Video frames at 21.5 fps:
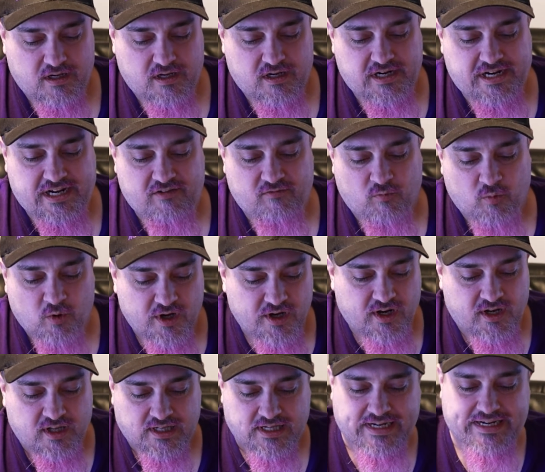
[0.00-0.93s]
I have one
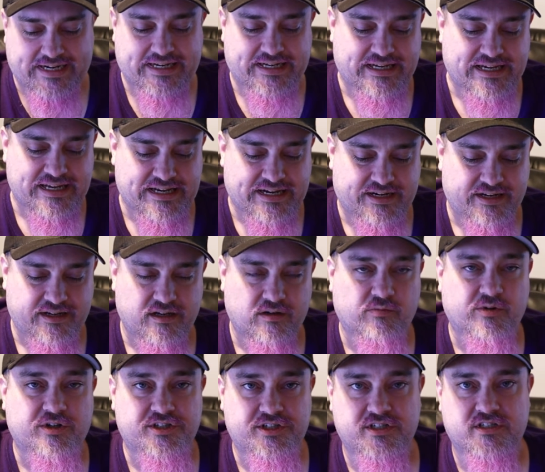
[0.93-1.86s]
client connected,
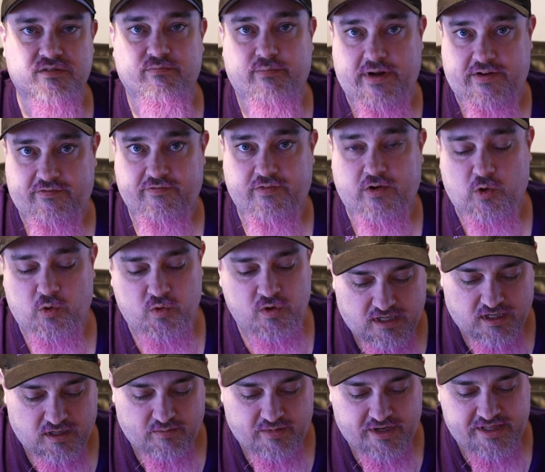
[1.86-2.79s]
which is my phone.
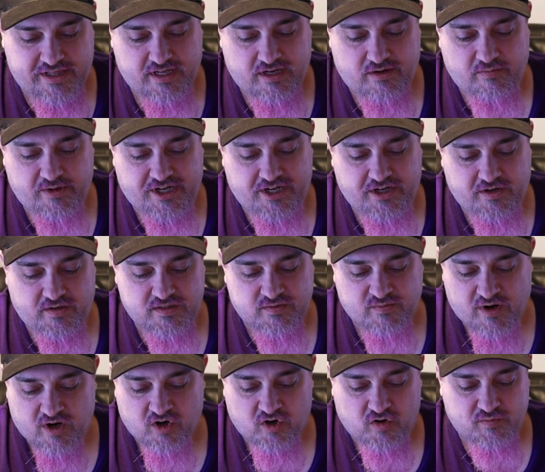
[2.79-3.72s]
Um, and then we can do
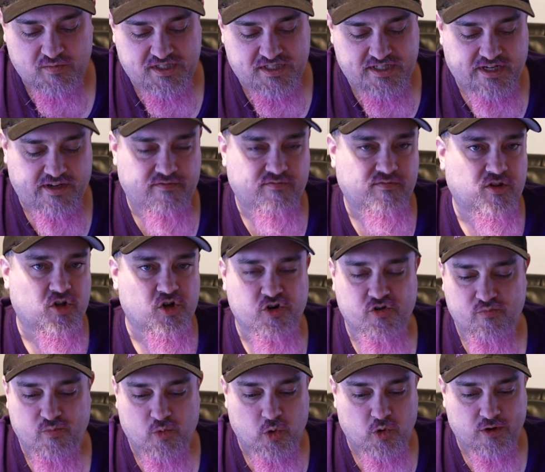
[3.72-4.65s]
smart home stuff, learn
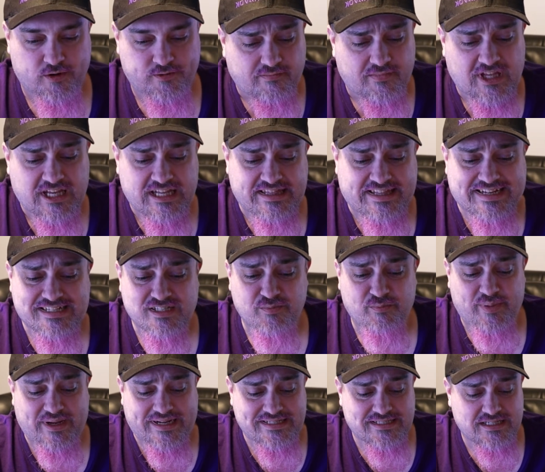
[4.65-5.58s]
more. That's
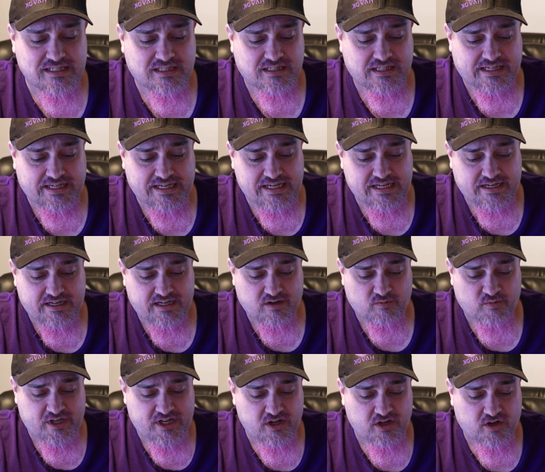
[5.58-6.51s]
basically it.
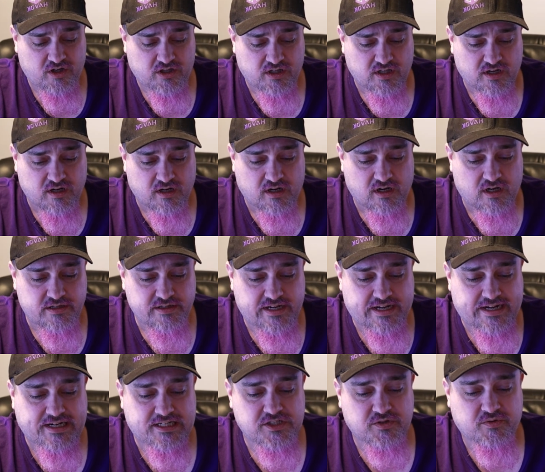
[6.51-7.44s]
We can click on the
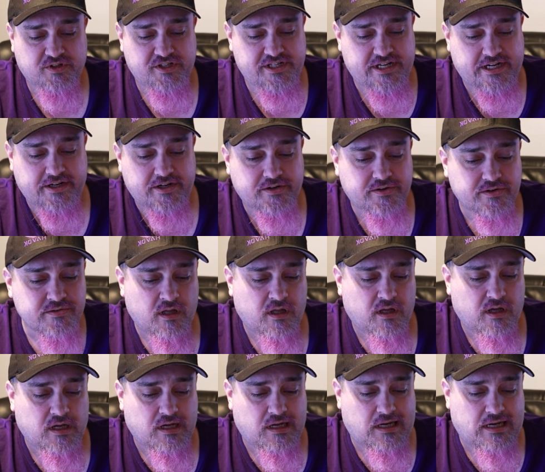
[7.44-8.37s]
actual deco
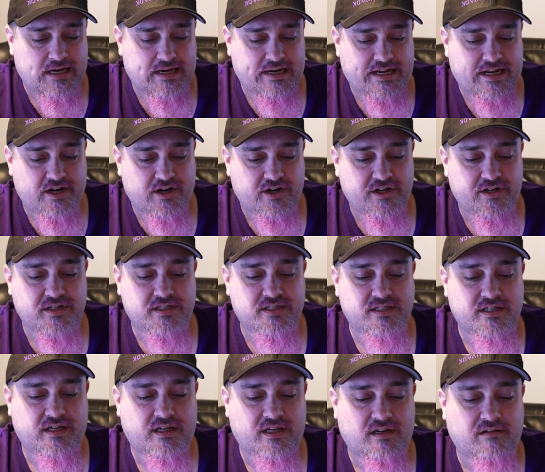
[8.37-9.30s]
and here you
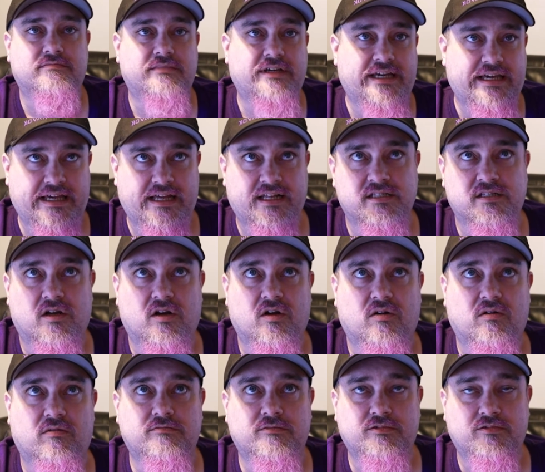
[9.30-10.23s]
see it's
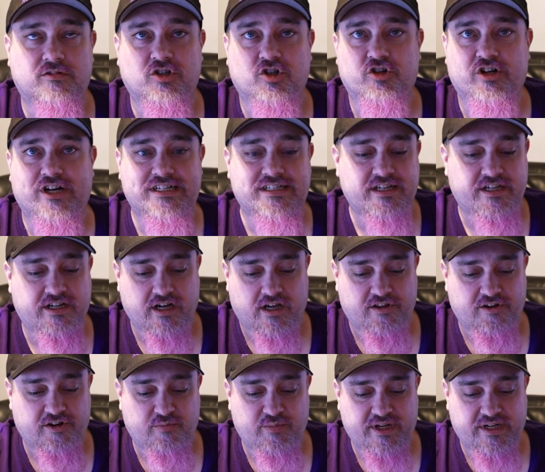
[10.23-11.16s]
all crazy
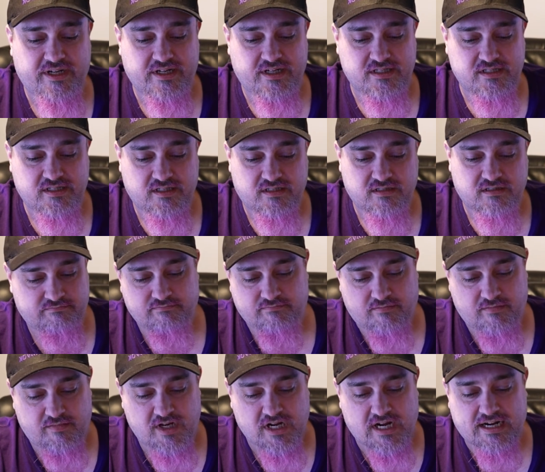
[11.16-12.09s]
colored because it's
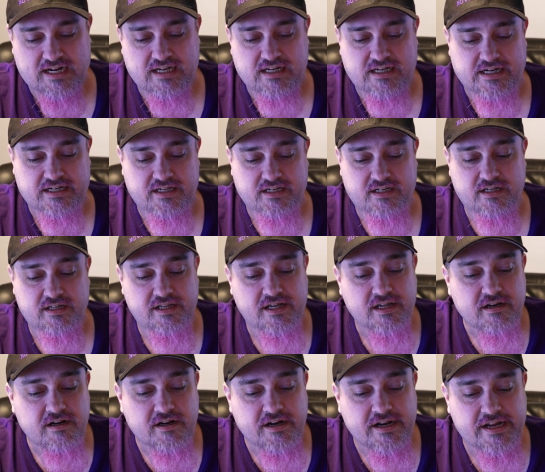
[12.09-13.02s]
not connecting to the
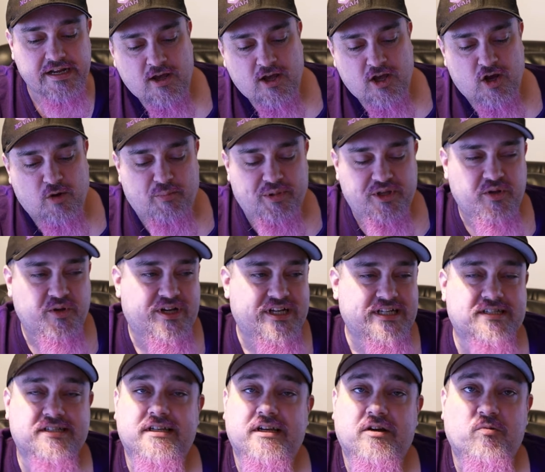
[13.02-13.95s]
internet. But you can
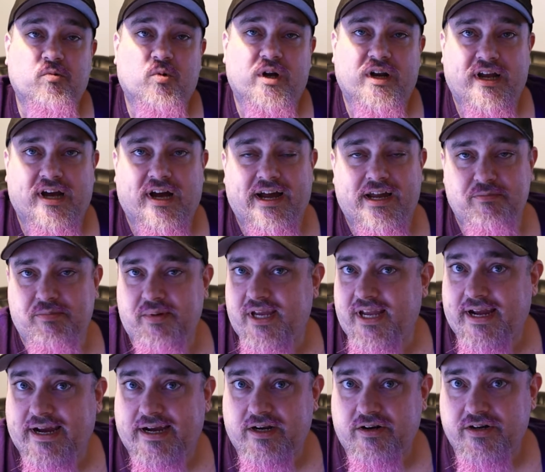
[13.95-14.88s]
see what IP
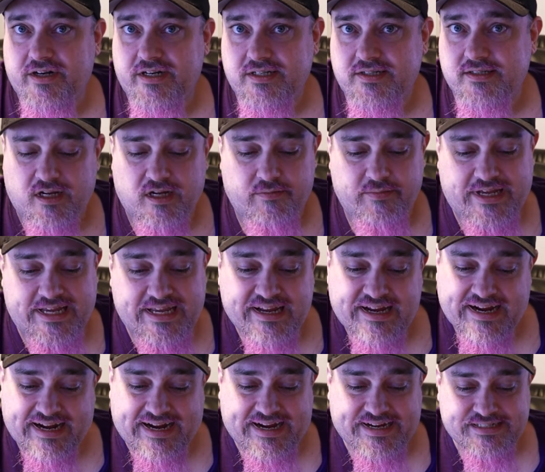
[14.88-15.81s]
address it
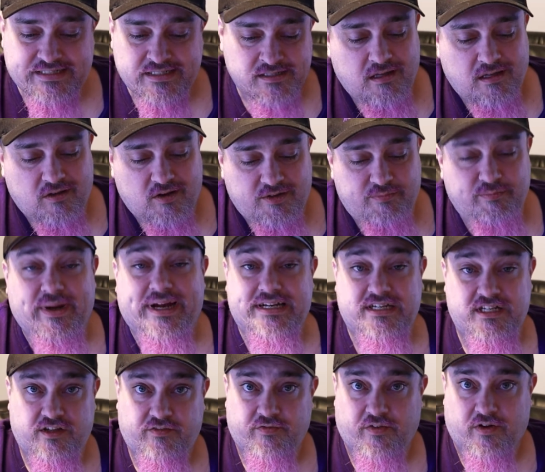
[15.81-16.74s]
has by
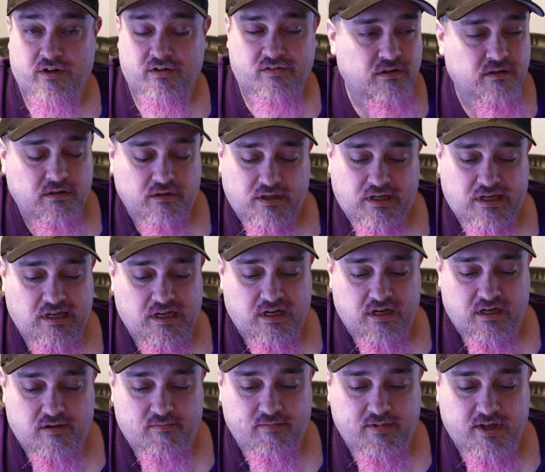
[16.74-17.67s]
default.
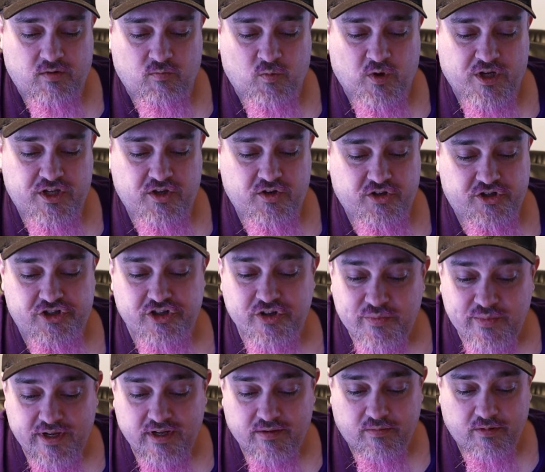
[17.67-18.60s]
And um, what you should
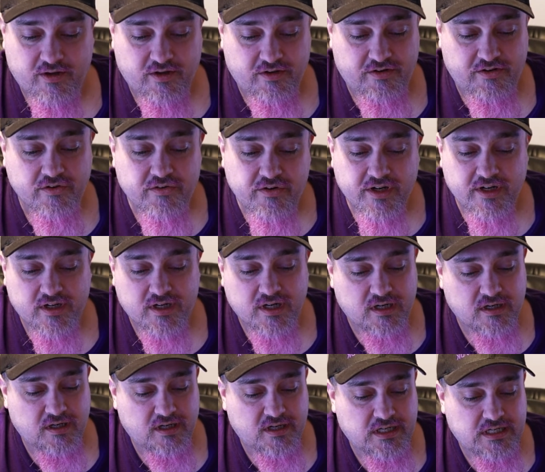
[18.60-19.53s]
be able to do
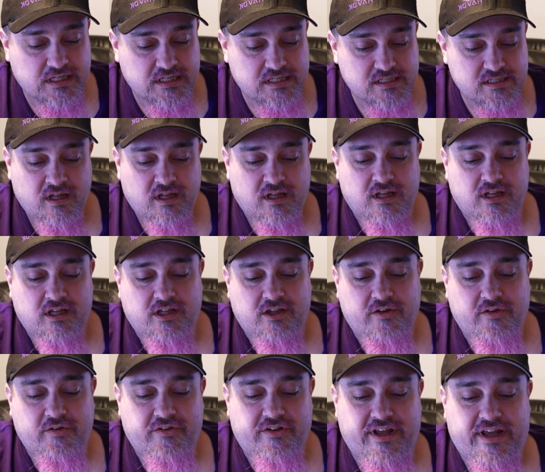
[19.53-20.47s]
here is
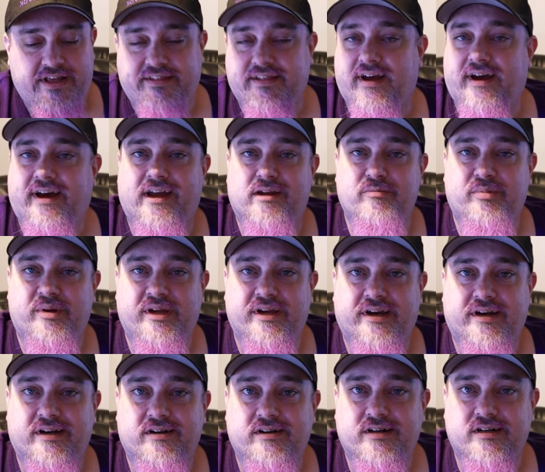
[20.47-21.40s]
you take the IP
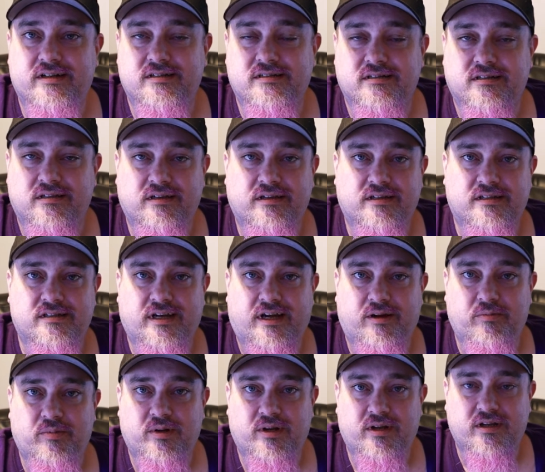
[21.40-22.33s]
address, you can
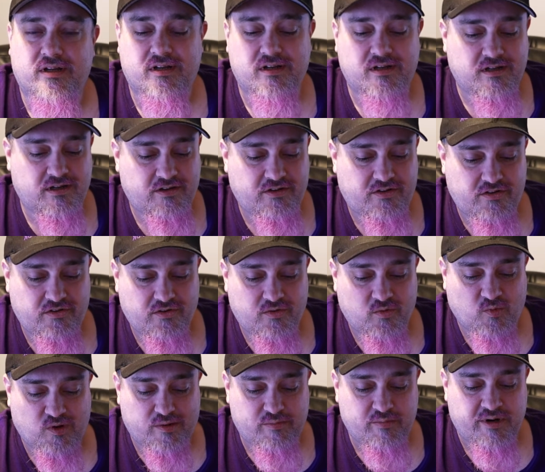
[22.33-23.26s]
type it in to the
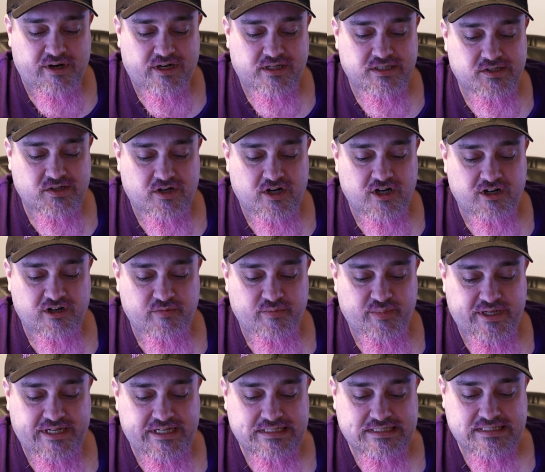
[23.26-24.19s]
web browser on your
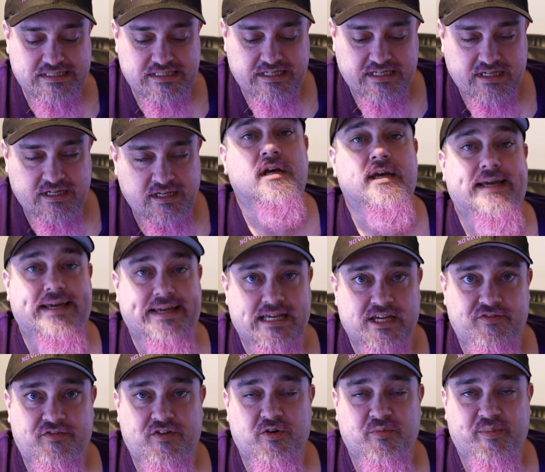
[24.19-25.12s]
PC.
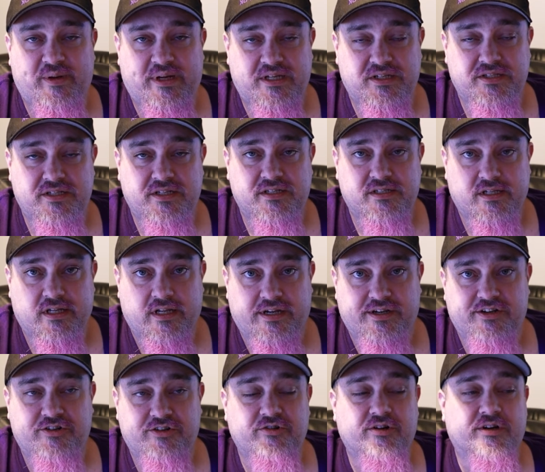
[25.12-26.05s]
If your PC is
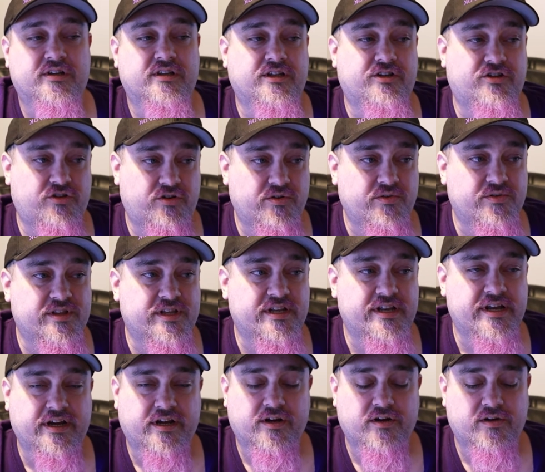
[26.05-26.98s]
connected directly to the
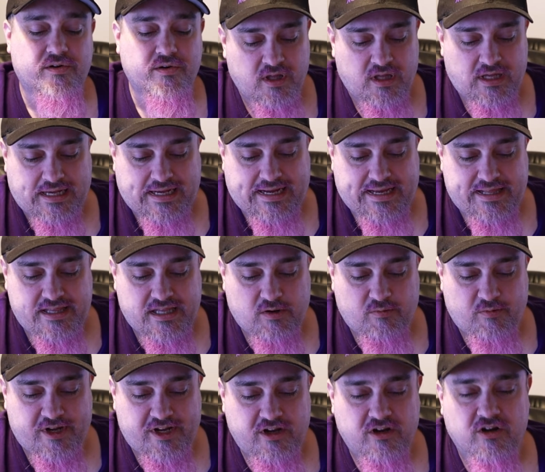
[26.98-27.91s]
Deco, and then
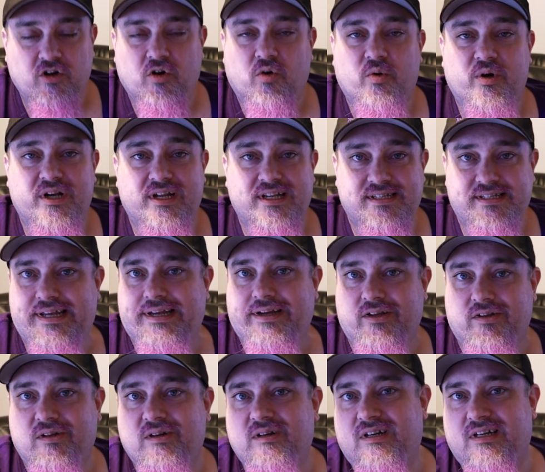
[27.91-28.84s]
we can go in and take a
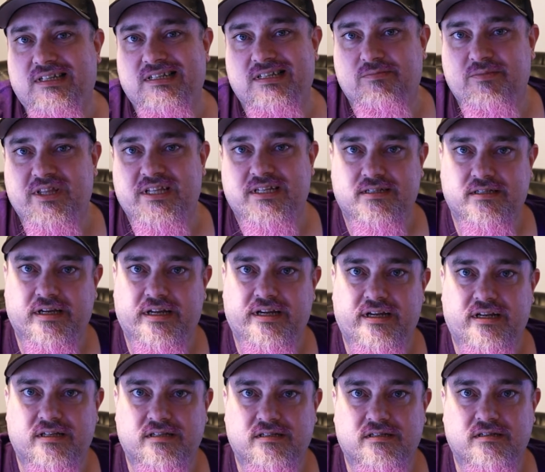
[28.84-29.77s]
look at some of the
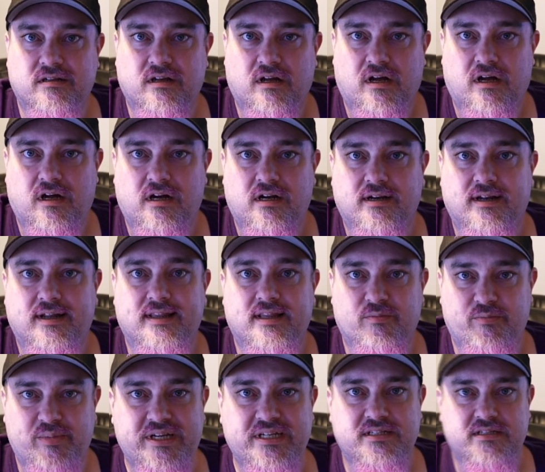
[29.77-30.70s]
settings on the
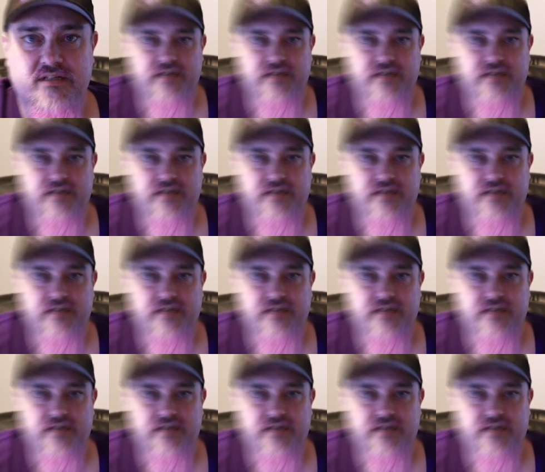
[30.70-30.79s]
PC.